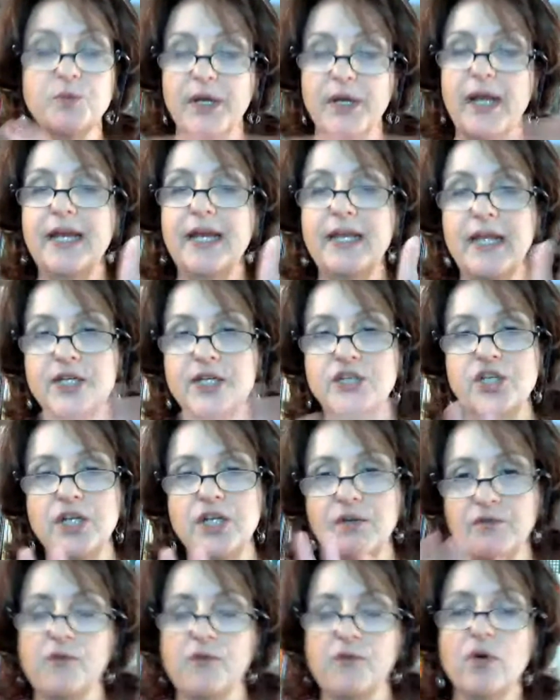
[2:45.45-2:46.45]
But ADHD
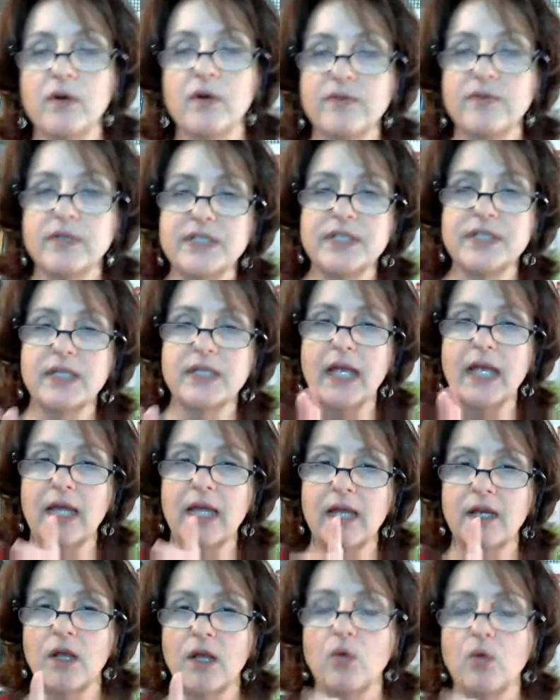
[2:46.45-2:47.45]
in 4 of us
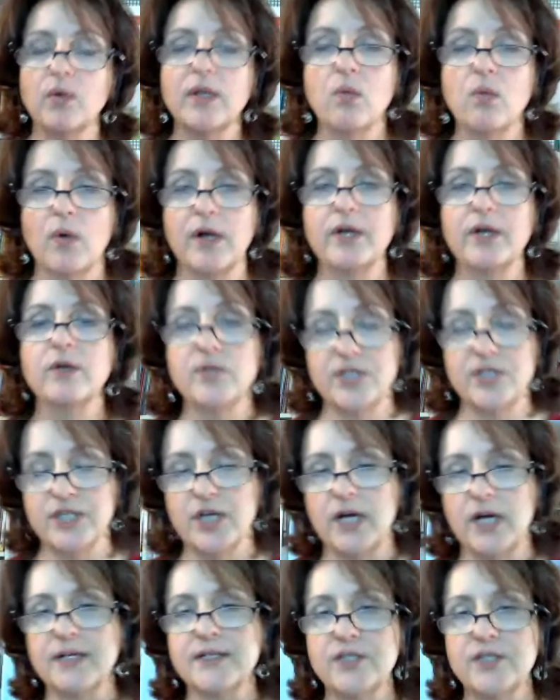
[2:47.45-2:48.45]
and only one who's
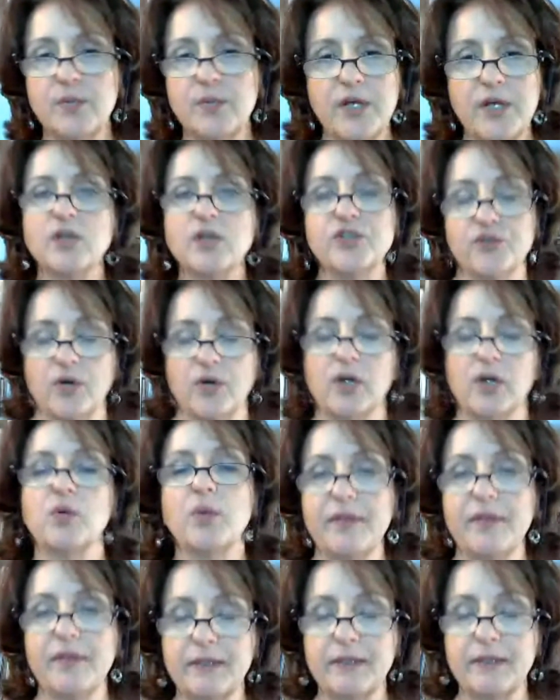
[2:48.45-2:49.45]
not. So we all struggle
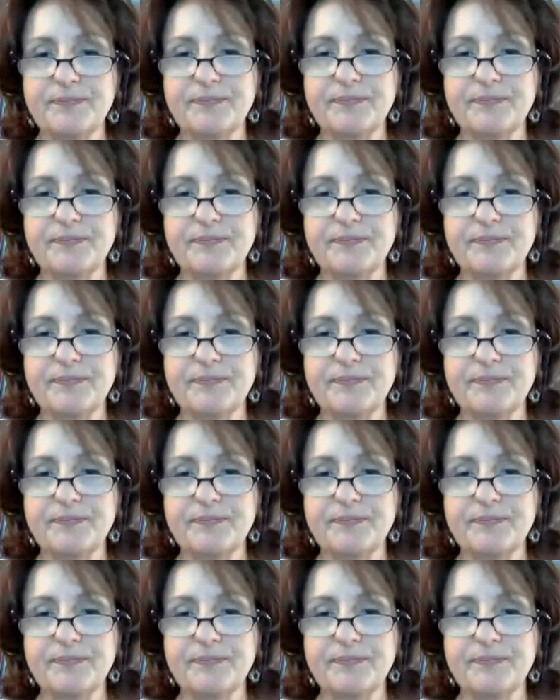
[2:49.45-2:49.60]
with it.